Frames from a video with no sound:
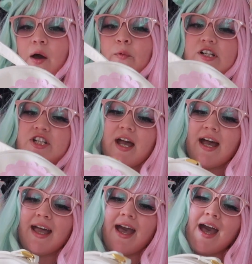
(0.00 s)
which
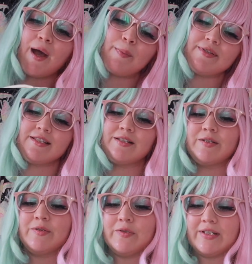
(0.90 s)
I
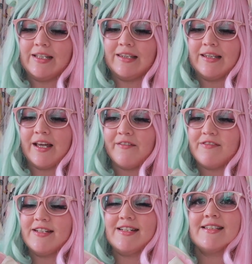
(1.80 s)
absolutely love
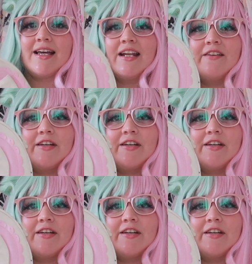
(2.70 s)
the design of.